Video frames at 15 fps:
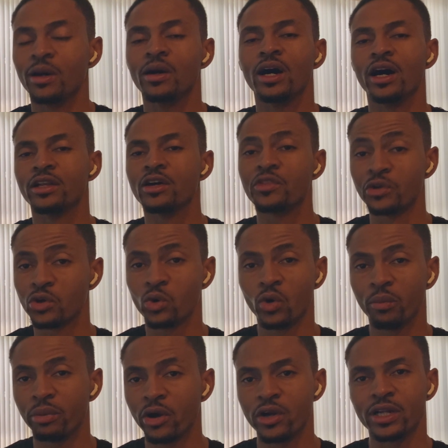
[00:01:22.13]
Another cool
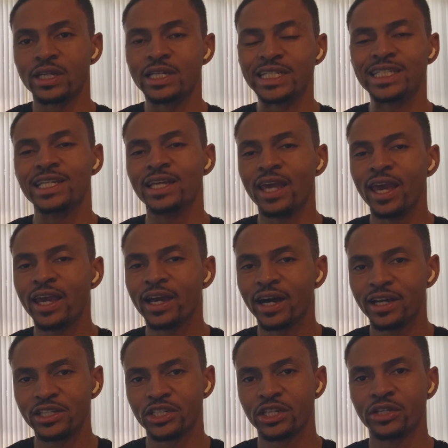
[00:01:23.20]
part is the A
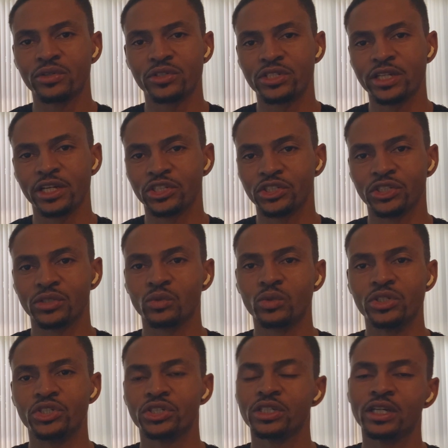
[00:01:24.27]
I skills section,
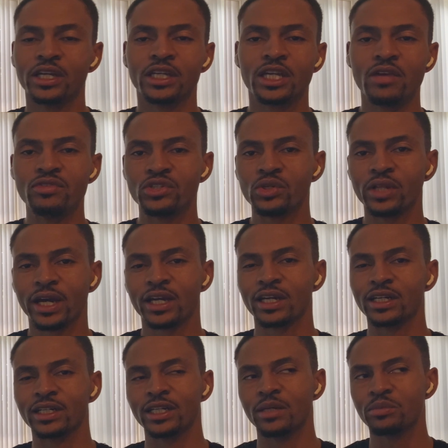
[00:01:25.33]
which it gives you like a
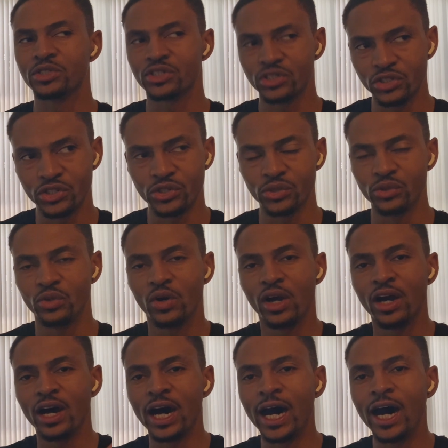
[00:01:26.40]
glimpse into
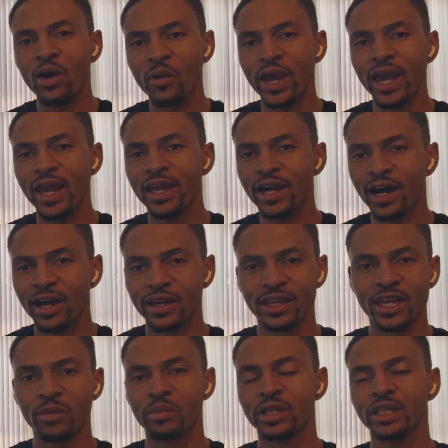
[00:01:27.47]
how A I
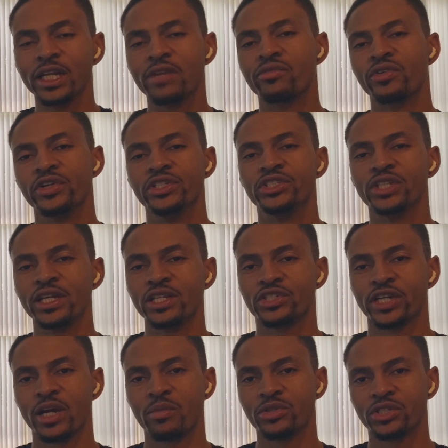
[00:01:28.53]
can be leveraged in
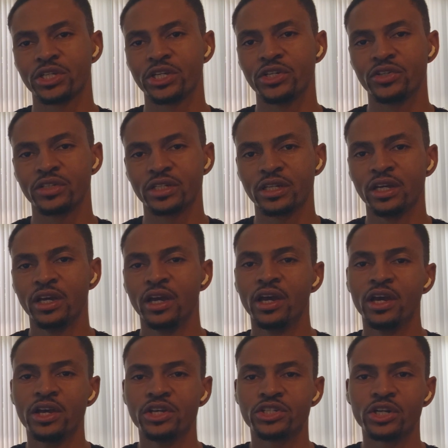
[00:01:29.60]
cybersecurity.
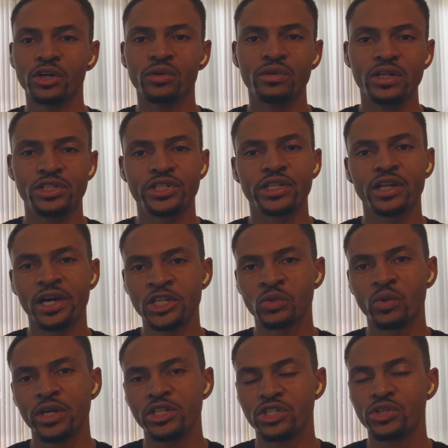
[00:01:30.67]
So it's a nice
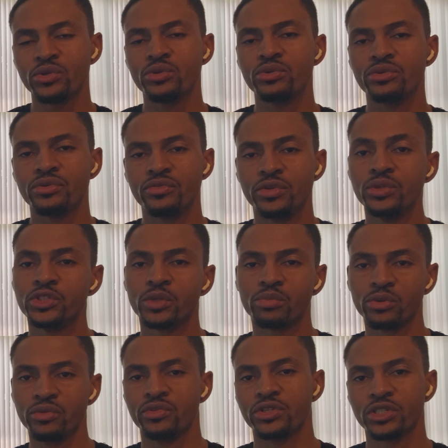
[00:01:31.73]
way to
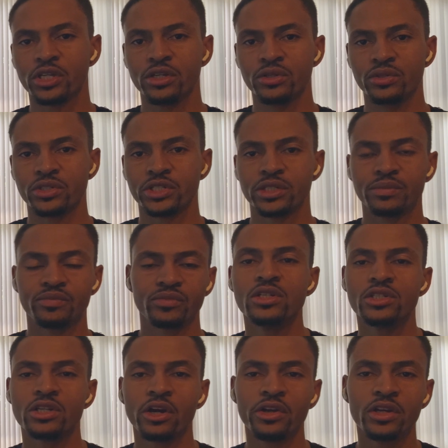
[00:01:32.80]
future-proof your skills.
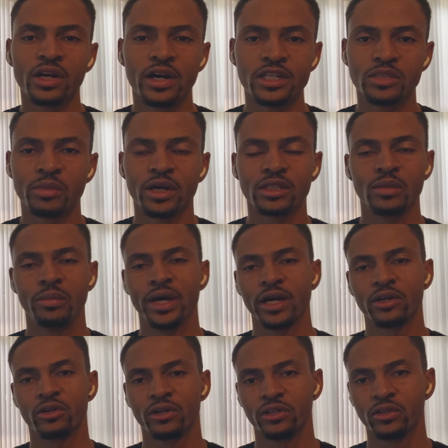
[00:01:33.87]
Sorry, you guys, about the
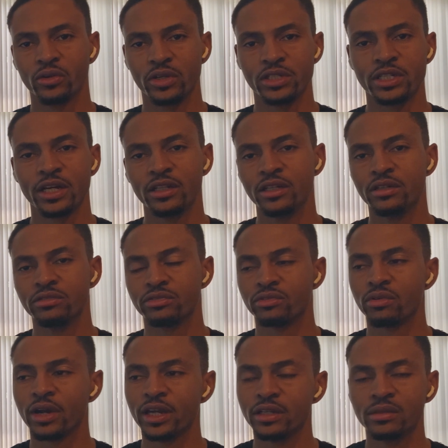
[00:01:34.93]
background noise. I live
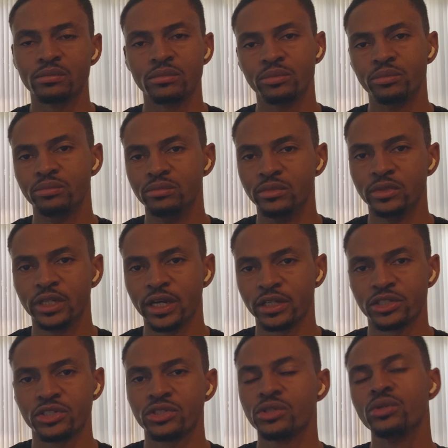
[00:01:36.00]
right
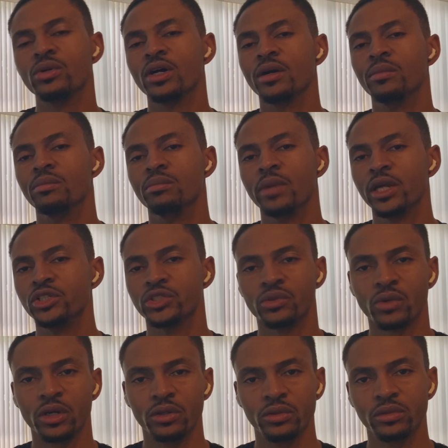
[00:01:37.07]
next to a major
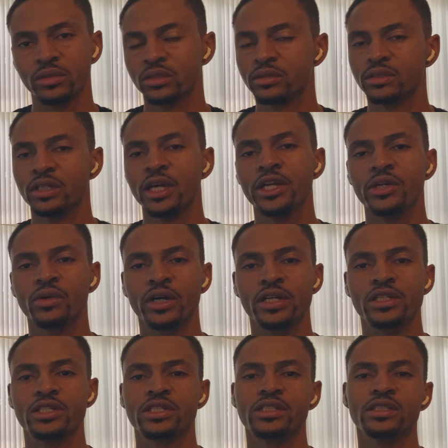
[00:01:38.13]
road.
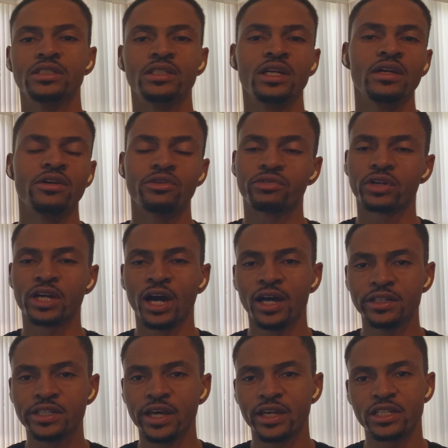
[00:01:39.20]
Anyways, for
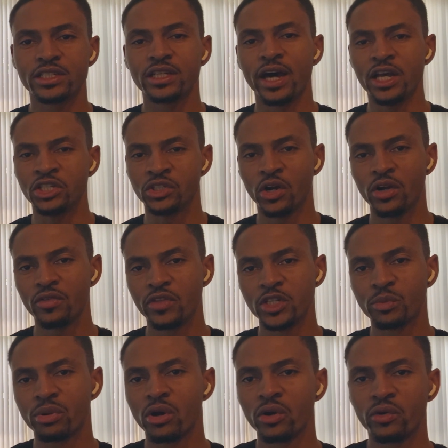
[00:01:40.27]
context, I started this
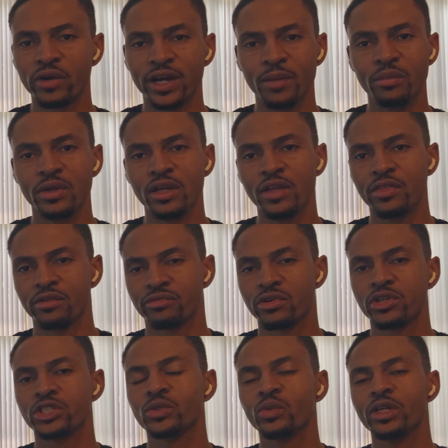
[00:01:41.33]
program in the
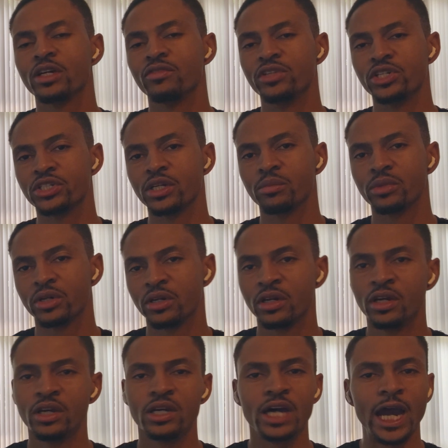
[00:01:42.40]
first week of December.
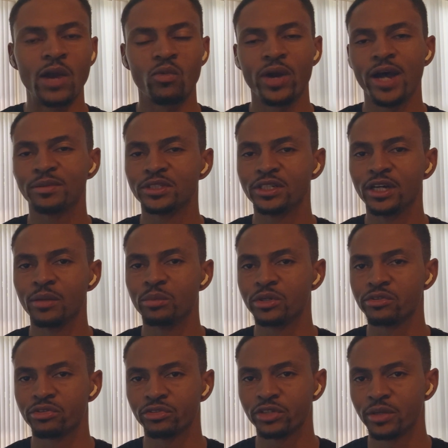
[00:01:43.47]
I wrapped it up in
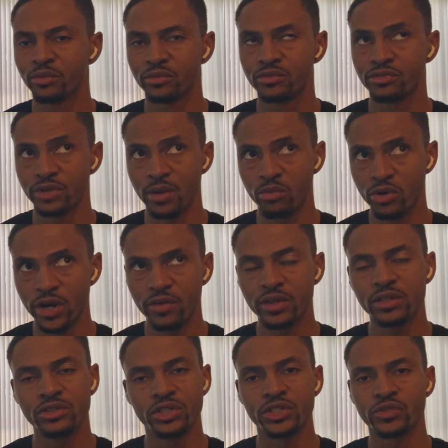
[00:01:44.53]
Feb-
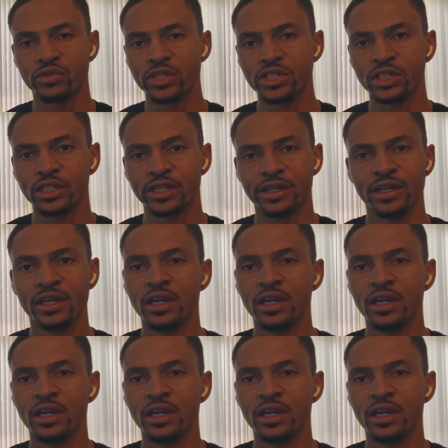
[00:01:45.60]
February, just recently.